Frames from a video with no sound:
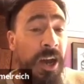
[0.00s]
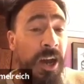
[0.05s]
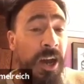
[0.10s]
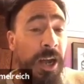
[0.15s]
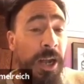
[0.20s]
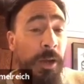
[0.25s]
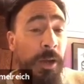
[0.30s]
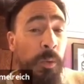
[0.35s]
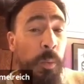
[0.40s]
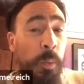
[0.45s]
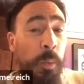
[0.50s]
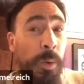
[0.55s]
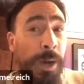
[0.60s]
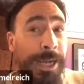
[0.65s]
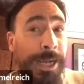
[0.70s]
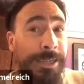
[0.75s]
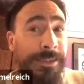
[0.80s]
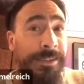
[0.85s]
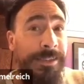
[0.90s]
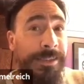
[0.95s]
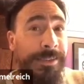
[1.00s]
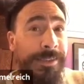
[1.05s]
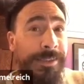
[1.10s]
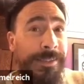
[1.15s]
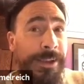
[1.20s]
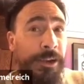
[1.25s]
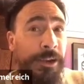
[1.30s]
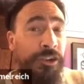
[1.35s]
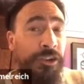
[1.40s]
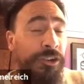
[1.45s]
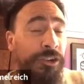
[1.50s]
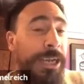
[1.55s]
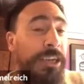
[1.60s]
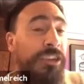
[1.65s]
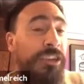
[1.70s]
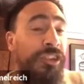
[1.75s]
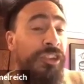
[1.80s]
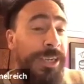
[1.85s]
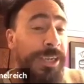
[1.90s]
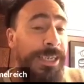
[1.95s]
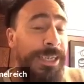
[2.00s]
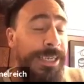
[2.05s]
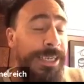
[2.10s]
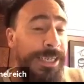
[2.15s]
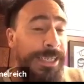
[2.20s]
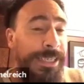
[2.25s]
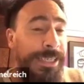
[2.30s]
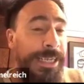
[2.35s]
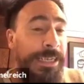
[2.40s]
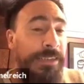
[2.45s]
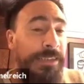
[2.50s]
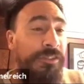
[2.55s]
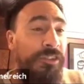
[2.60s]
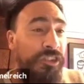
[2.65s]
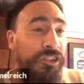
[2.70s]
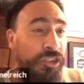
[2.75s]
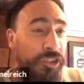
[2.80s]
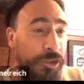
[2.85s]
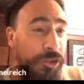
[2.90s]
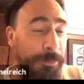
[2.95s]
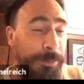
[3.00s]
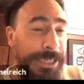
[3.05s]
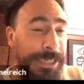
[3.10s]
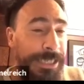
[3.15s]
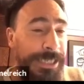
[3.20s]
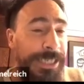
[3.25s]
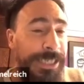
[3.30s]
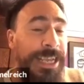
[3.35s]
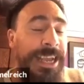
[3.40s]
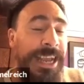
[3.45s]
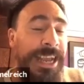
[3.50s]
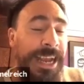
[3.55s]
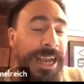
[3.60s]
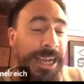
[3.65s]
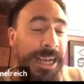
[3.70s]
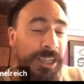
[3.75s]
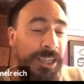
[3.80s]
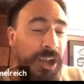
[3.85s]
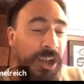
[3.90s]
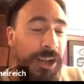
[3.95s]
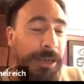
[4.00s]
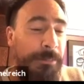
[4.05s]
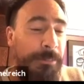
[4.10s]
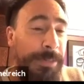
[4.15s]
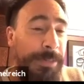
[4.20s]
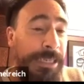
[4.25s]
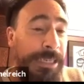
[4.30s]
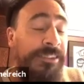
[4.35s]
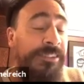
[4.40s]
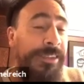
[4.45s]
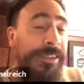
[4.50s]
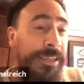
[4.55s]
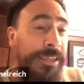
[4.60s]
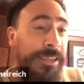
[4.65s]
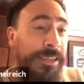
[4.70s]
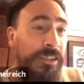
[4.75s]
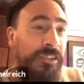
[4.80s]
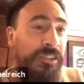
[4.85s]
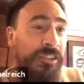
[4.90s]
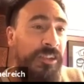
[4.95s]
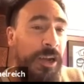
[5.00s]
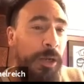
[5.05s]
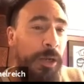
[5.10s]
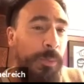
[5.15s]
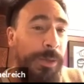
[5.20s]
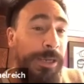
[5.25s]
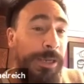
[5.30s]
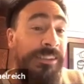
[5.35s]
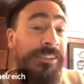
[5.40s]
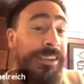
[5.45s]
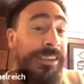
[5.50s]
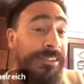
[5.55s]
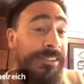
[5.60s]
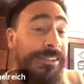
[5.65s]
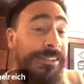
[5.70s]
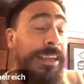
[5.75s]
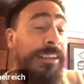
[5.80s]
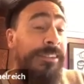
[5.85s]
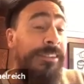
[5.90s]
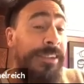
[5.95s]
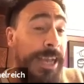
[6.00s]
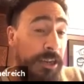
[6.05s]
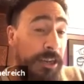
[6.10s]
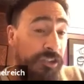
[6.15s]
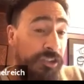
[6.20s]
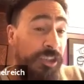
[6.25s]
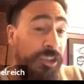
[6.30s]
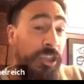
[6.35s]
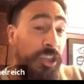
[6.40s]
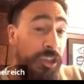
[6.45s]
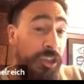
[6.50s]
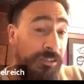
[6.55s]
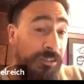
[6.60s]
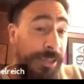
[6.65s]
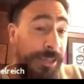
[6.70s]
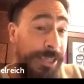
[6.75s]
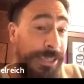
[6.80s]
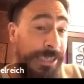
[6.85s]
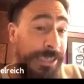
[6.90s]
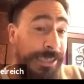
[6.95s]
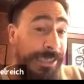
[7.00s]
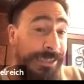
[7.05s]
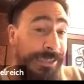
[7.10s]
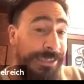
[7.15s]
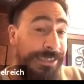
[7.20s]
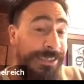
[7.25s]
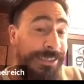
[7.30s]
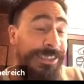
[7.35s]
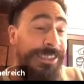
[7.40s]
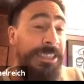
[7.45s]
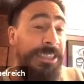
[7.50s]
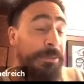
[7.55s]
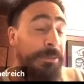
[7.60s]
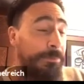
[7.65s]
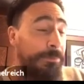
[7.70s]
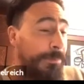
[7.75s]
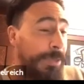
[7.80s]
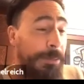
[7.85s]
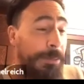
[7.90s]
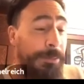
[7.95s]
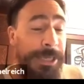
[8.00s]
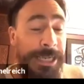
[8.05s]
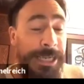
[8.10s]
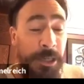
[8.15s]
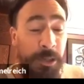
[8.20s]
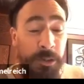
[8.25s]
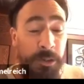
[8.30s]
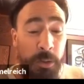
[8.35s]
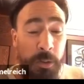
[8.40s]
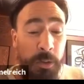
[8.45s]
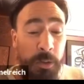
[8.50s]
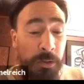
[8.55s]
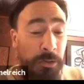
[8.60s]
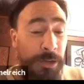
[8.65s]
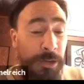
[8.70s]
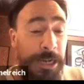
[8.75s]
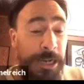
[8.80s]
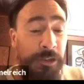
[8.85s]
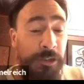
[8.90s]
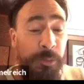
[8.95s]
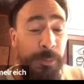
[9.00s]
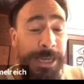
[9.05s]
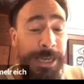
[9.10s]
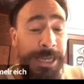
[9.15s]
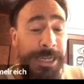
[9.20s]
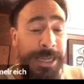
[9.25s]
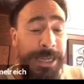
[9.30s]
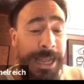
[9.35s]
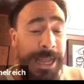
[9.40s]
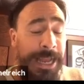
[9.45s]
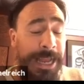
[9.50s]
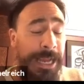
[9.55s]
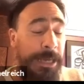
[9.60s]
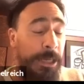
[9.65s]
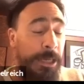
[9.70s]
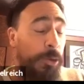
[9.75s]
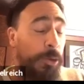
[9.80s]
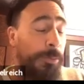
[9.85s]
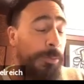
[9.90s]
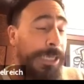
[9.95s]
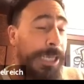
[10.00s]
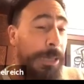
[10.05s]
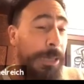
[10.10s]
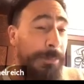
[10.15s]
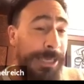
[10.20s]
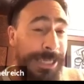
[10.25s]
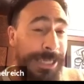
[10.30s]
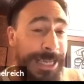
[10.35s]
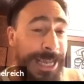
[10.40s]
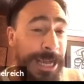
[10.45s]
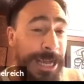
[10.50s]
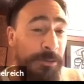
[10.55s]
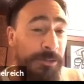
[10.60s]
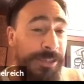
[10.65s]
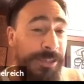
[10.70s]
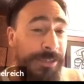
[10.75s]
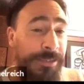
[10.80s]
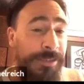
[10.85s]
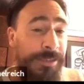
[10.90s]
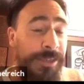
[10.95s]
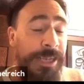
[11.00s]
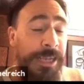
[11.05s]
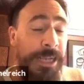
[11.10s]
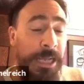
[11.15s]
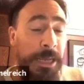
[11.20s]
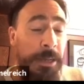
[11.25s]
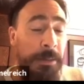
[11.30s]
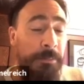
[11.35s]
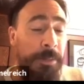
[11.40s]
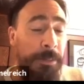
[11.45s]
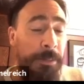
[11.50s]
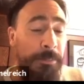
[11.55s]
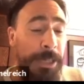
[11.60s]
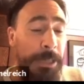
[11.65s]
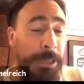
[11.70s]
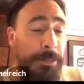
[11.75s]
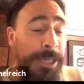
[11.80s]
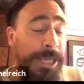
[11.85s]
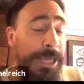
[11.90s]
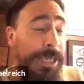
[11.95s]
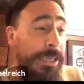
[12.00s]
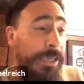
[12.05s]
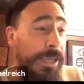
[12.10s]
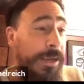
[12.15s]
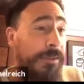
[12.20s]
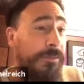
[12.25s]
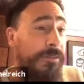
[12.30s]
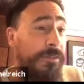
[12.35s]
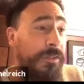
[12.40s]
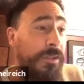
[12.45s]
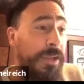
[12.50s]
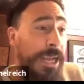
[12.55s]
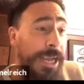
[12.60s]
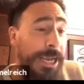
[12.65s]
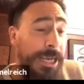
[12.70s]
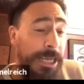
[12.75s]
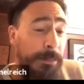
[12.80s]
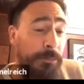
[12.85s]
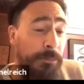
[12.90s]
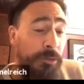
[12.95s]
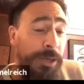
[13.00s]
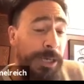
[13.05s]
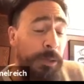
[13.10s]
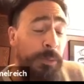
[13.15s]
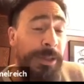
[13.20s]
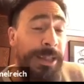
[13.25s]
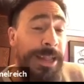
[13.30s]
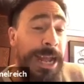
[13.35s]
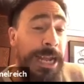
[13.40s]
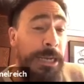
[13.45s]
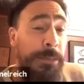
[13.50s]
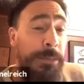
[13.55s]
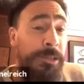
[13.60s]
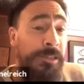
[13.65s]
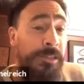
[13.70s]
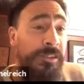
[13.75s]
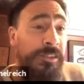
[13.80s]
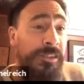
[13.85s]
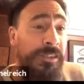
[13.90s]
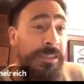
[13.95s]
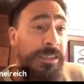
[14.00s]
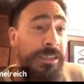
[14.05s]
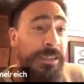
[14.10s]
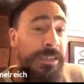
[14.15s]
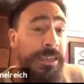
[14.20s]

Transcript: on what their direction in life should be and a lot of mixed signals on what success actually looks like. Maybe I don't graduate and go become an accountant, but maybe I love and I'm great with animals.